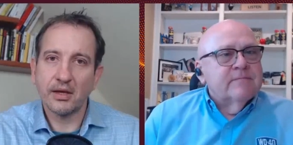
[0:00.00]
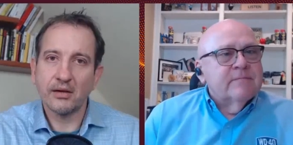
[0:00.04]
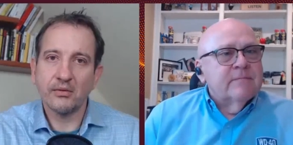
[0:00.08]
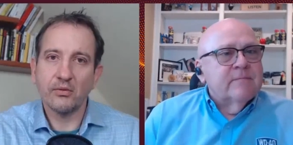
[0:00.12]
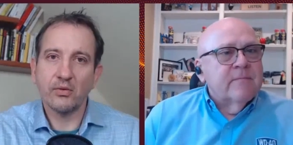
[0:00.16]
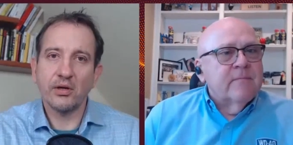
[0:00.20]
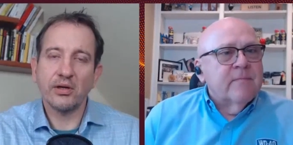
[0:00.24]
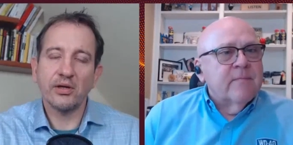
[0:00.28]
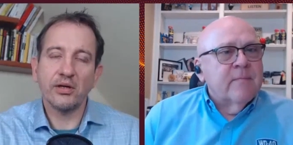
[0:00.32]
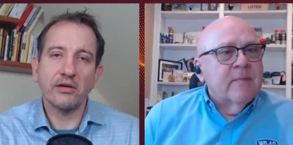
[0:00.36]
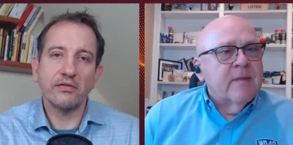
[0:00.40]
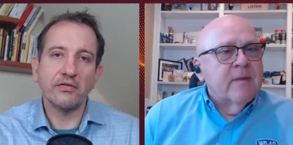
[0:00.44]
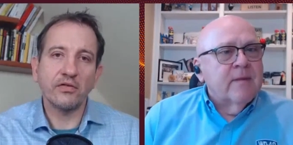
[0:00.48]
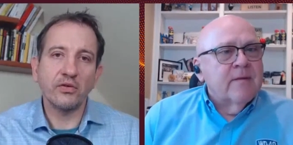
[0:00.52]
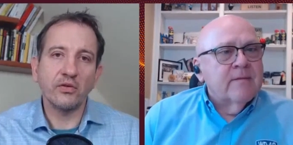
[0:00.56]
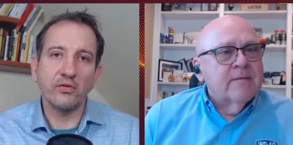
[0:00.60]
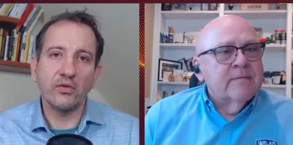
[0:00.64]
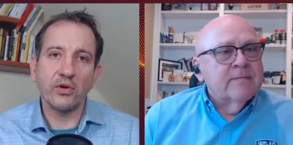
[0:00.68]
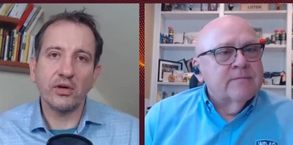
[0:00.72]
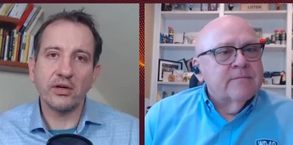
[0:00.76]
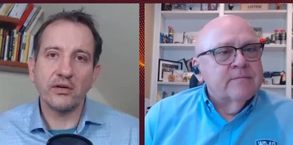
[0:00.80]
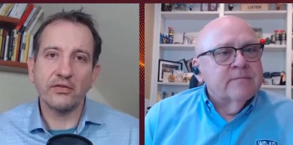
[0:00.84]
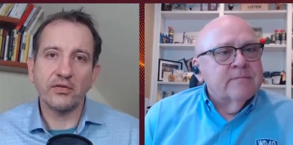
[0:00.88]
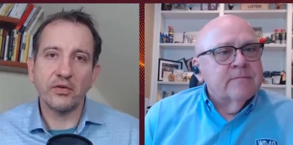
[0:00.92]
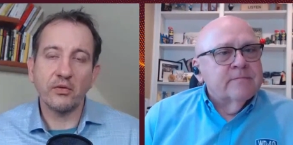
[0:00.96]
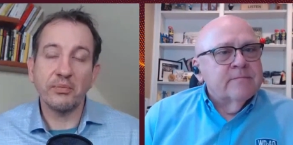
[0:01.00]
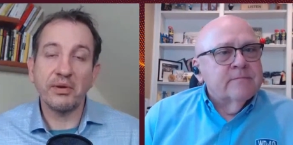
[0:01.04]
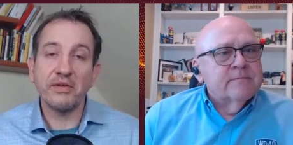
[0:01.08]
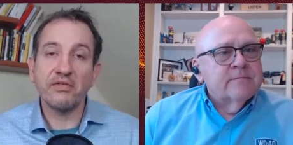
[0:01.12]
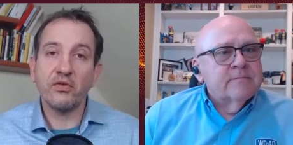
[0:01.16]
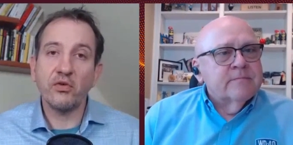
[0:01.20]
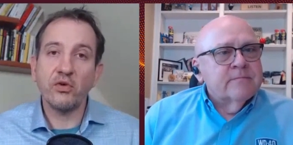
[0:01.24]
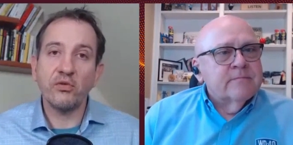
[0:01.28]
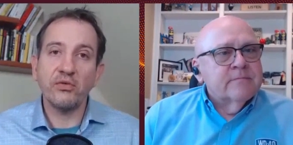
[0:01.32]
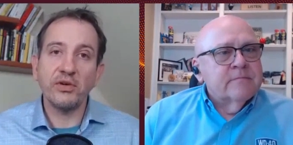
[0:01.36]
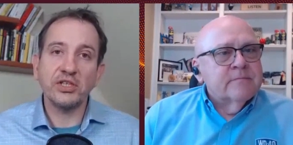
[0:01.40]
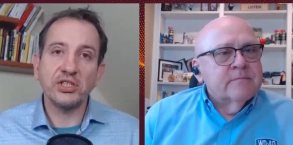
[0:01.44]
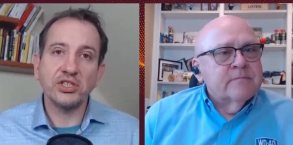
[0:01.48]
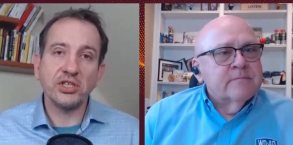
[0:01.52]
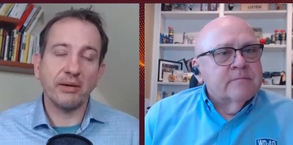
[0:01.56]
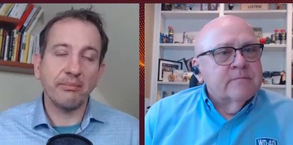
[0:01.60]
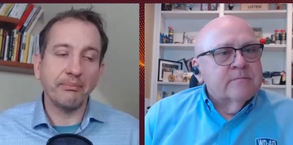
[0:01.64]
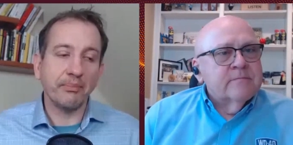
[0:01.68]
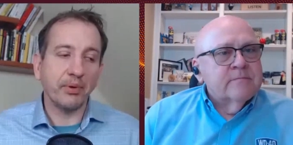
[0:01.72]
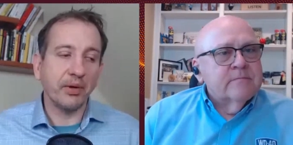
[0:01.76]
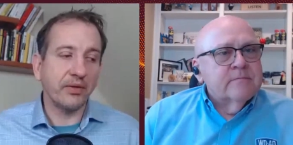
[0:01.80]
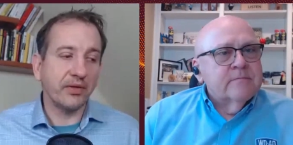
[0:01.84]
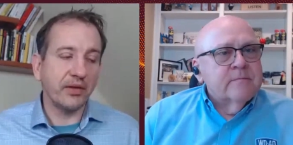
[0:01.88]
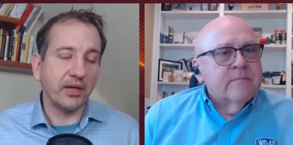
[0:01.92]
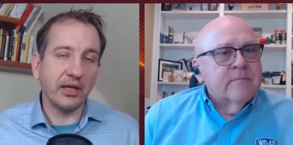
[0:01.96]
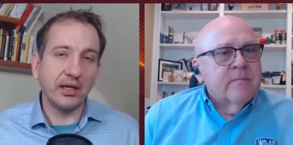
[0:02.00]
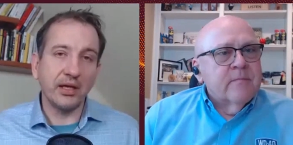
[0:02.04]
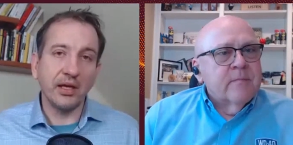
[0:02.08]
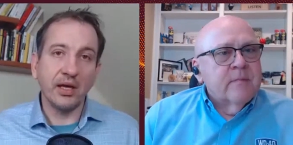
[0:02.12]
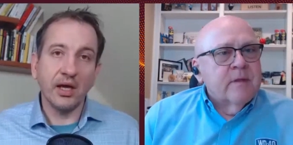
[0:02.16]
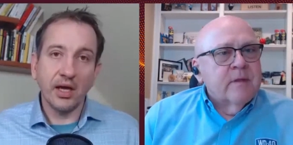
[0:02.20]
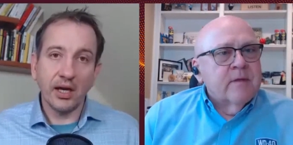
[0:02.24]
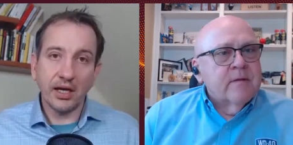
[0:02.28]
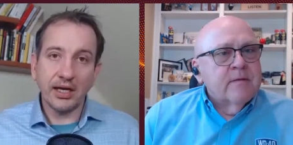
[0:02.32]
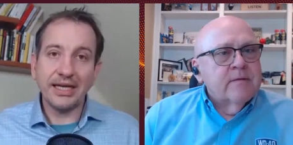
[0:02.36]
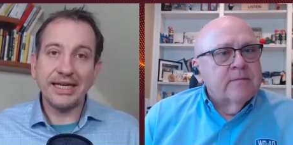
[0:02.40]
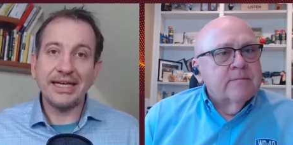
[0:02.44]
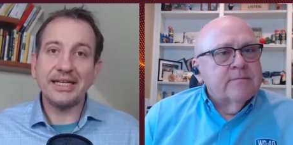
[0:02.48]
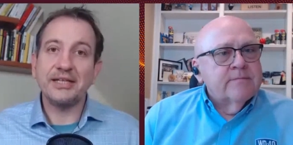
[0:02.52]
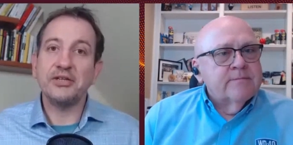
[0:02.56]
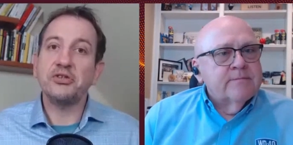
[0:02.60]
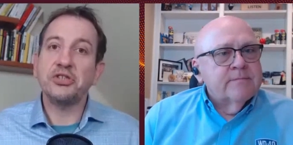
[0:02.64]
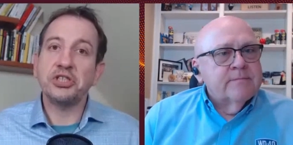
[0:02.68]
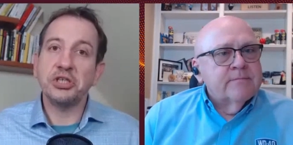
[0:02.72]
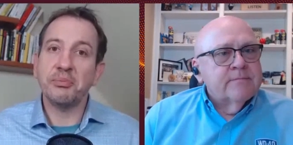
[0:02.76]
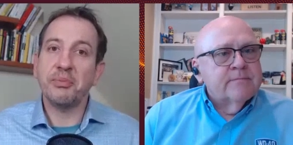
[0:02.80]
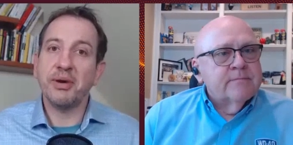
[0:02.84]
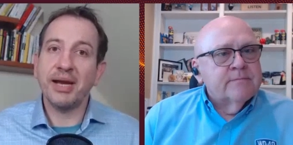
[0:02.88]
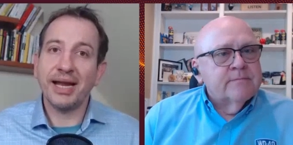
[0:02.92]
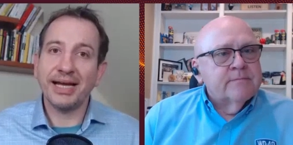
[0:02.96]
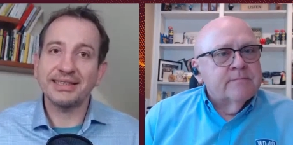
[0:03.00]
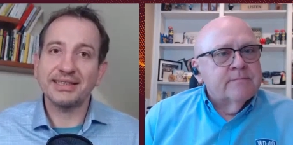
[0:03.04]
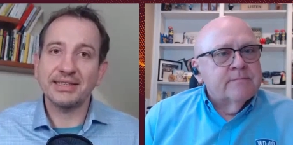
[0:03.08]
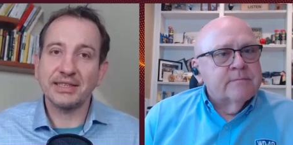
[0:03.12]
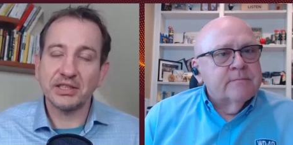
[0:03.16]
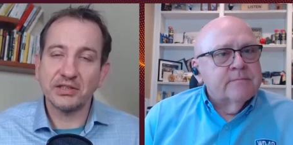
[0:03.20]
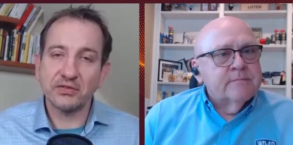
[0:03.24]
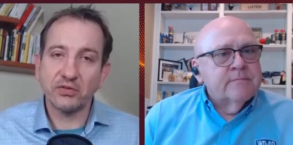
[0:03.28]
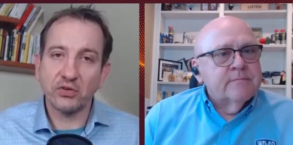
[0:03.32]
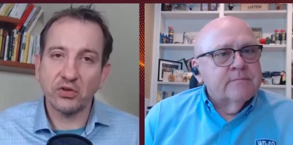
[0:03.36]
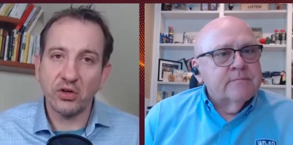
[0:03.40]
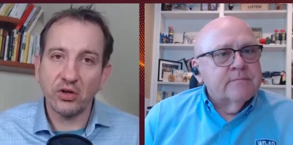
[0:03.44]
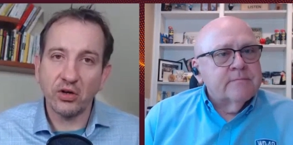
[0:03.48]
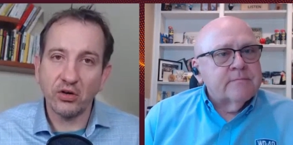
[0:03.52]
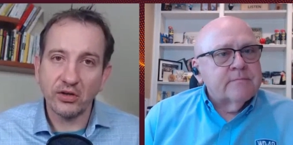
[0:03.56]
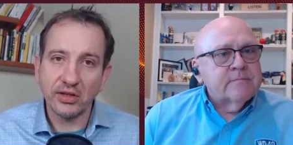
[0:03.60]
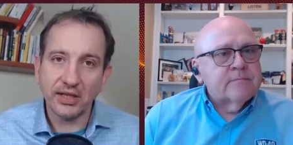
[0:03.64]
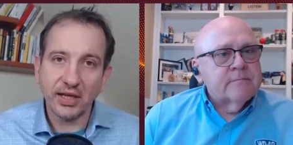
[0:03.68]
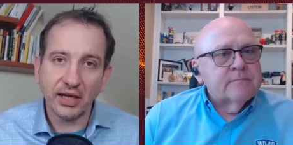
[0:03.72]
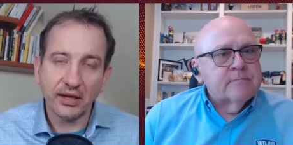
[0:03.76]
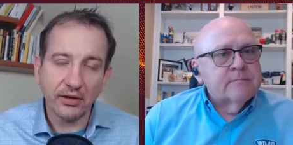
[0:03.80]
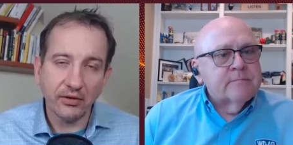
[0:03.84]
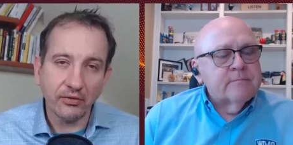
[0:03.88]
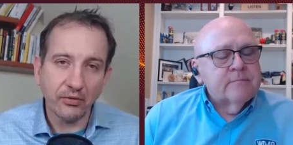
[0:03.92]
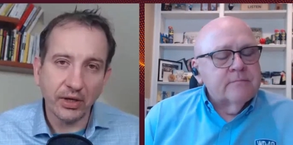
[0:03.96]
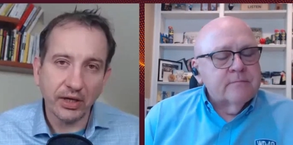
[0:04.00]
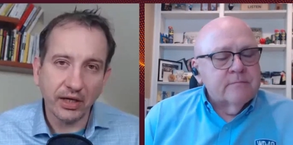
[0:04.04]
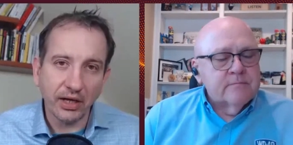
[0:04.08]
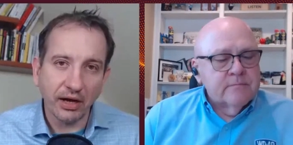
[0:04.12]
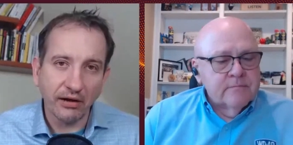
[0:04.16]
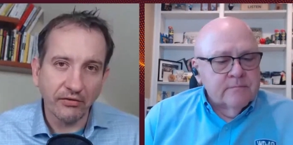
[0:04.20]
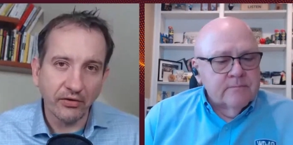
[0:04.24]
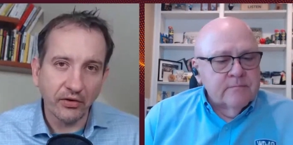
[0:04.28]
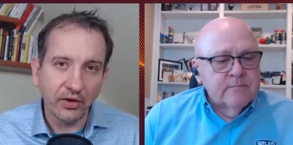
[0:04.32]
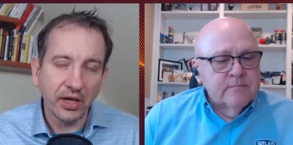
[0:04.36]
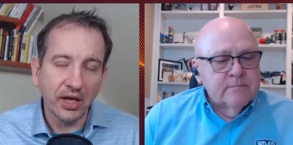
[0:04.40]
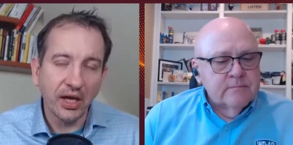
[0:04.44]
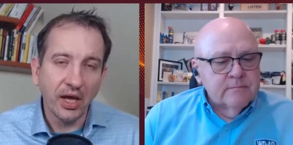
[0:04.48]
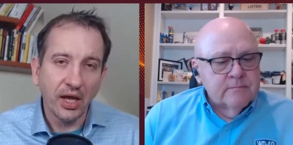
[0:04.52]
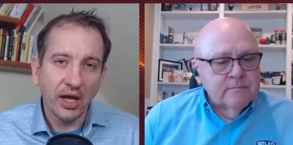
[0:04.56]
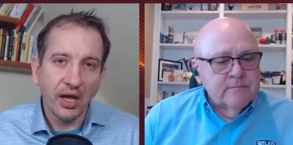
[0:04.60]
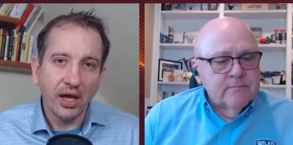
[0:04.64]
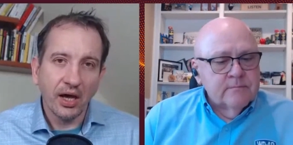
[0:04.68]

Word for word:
Speaker 1: Wonderful, wonderful. Before we jump on the leadership lessons for the lockdown and recovery,